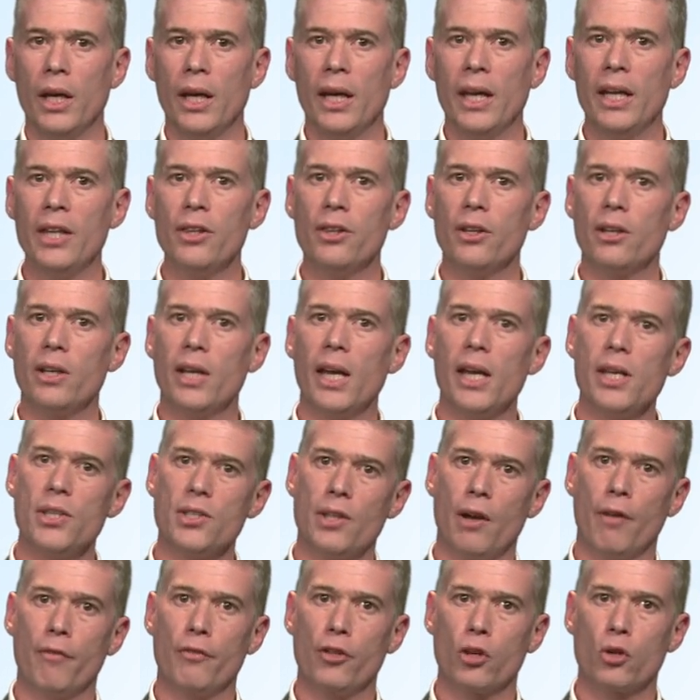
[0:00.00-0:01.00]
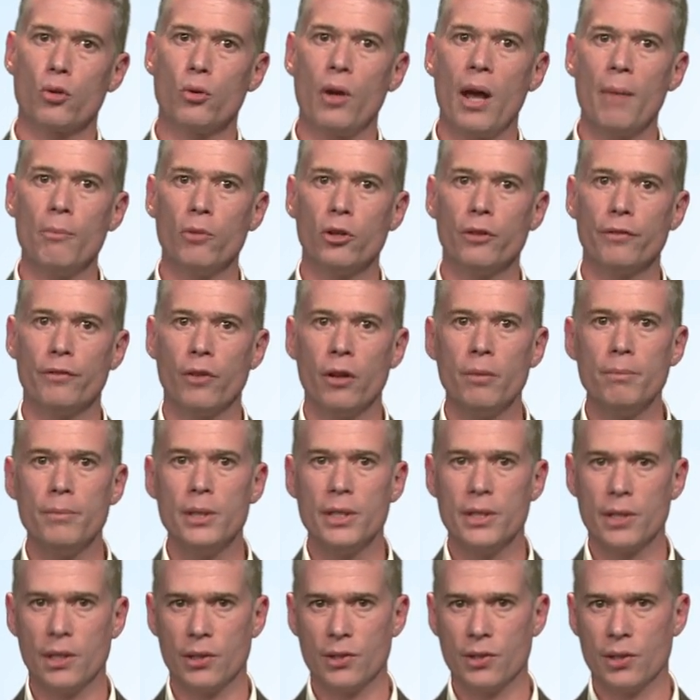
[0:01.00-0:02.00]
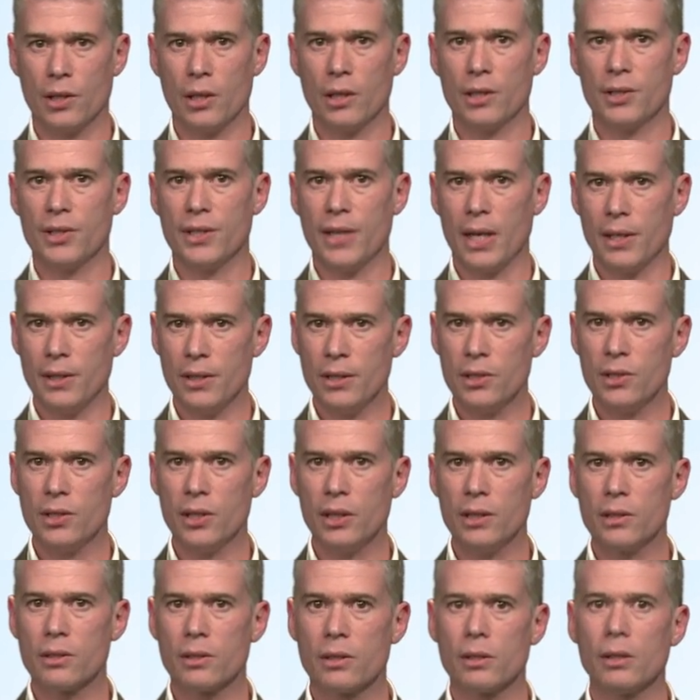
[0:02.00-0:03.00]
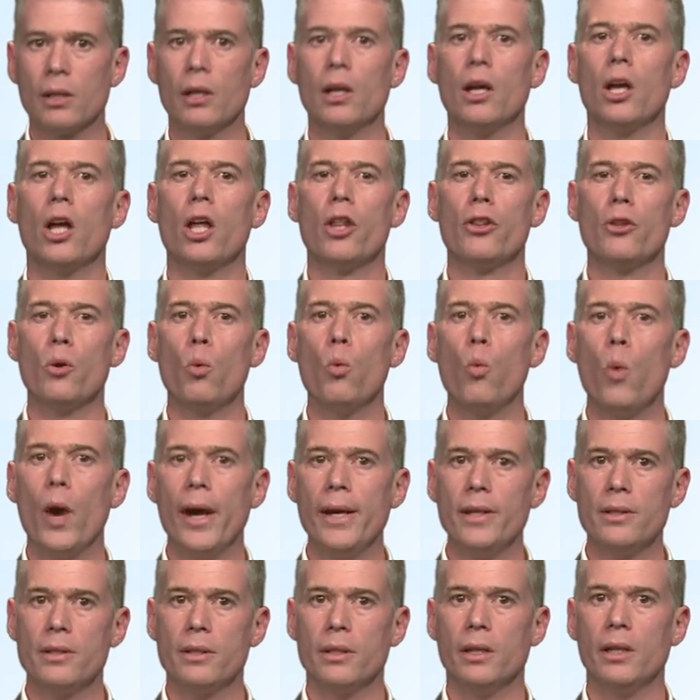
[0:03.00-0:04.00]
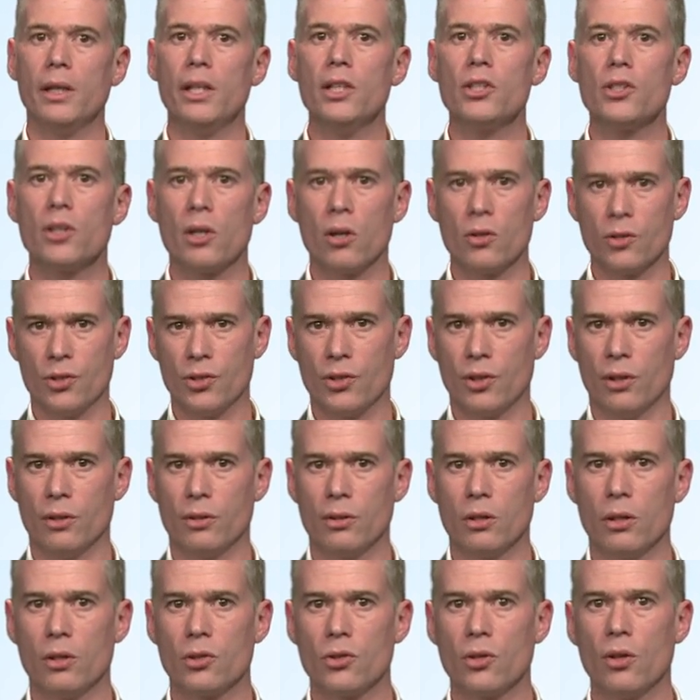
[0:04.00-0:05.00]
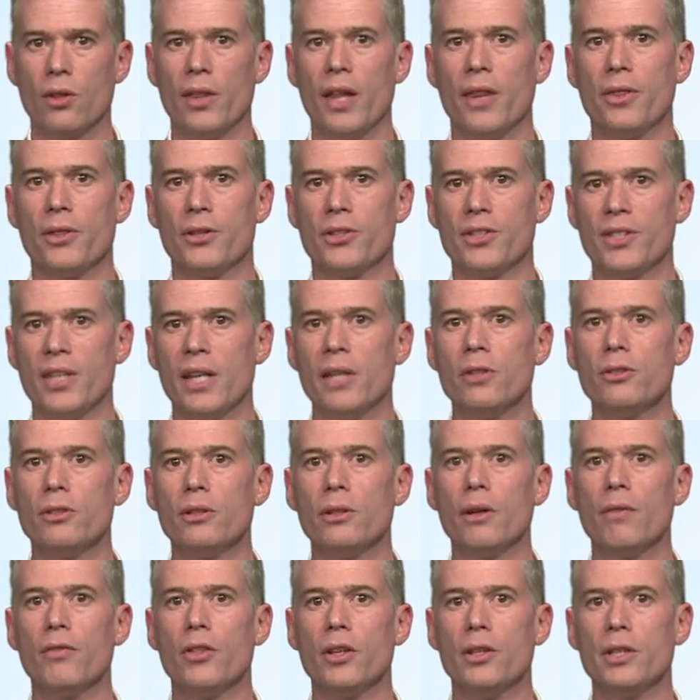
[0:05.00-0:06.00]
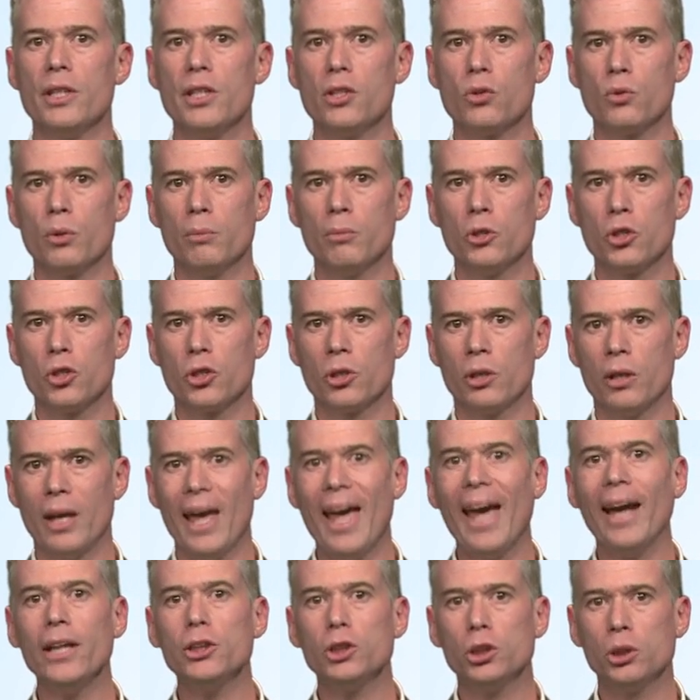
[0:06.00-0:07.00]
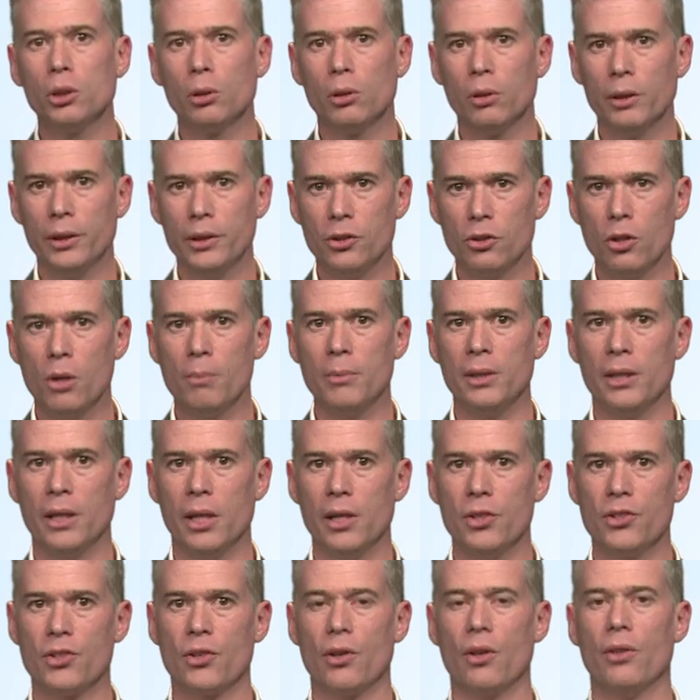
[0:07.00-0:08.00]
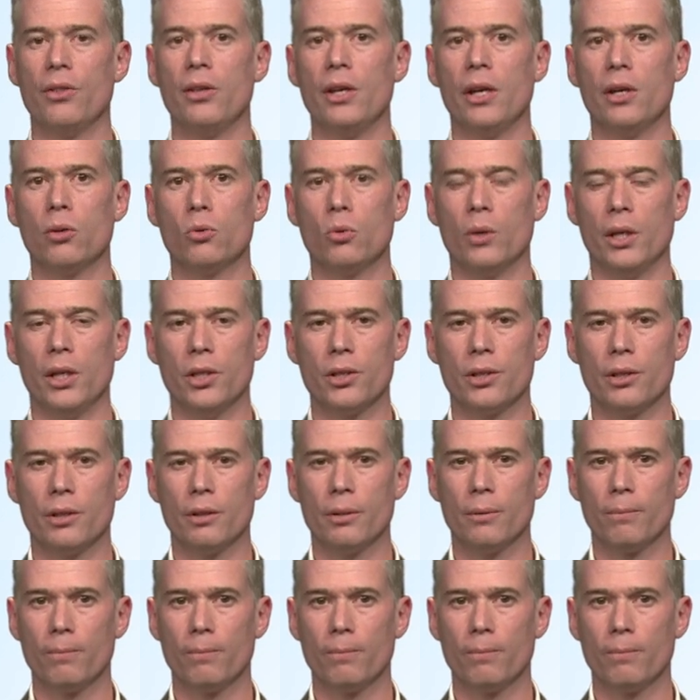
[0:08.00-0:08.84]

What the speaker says: In the case of the Kramer-von Mises statistics, the weight is constant, so that the center of the distribution actually dominates the equation.